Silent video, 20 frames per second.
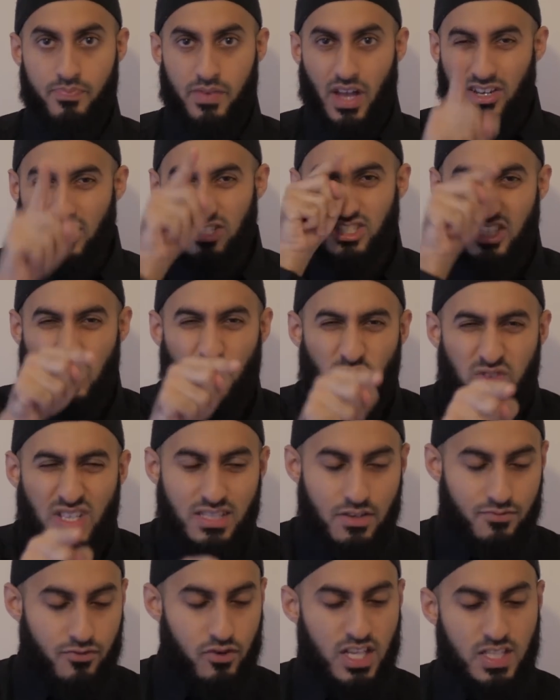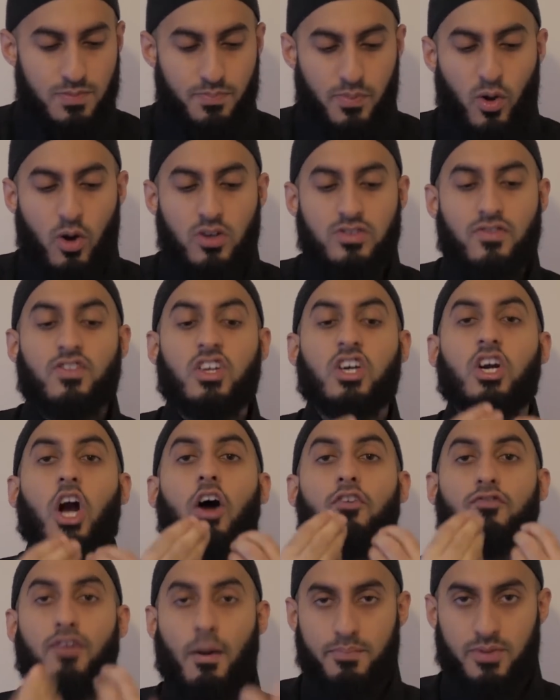Allah said, the reason for it is because of the
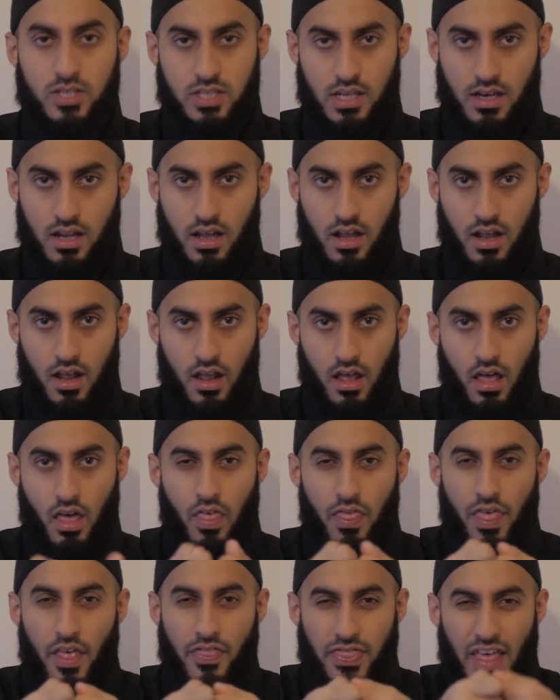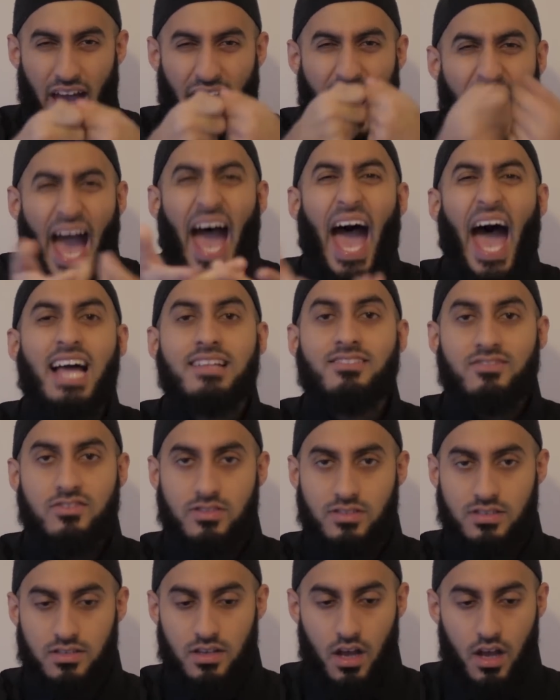corruption, that the
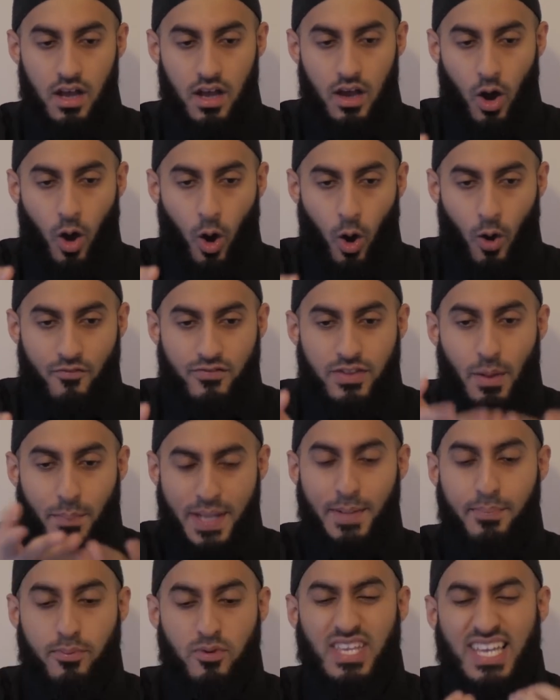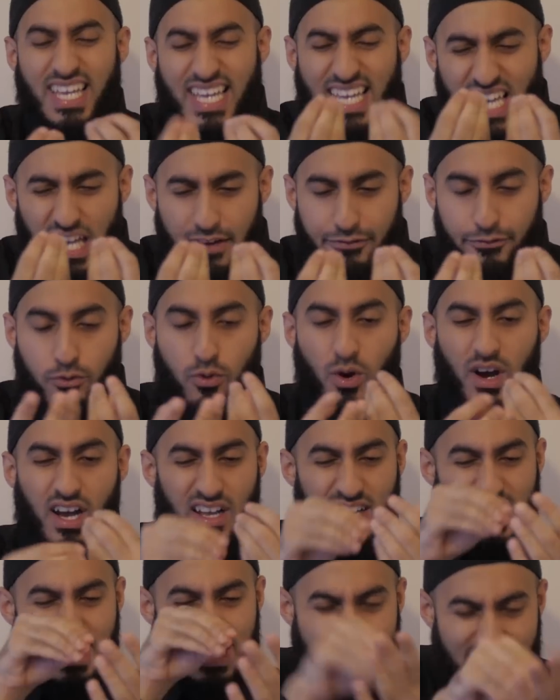hands of the people, the evil
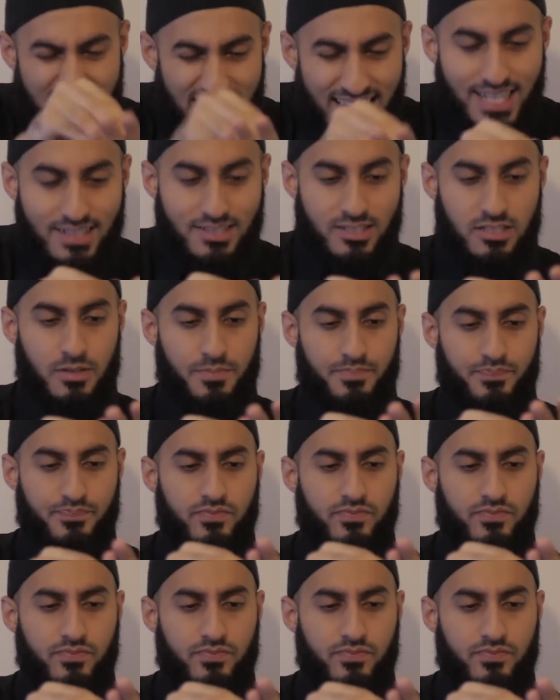deeds,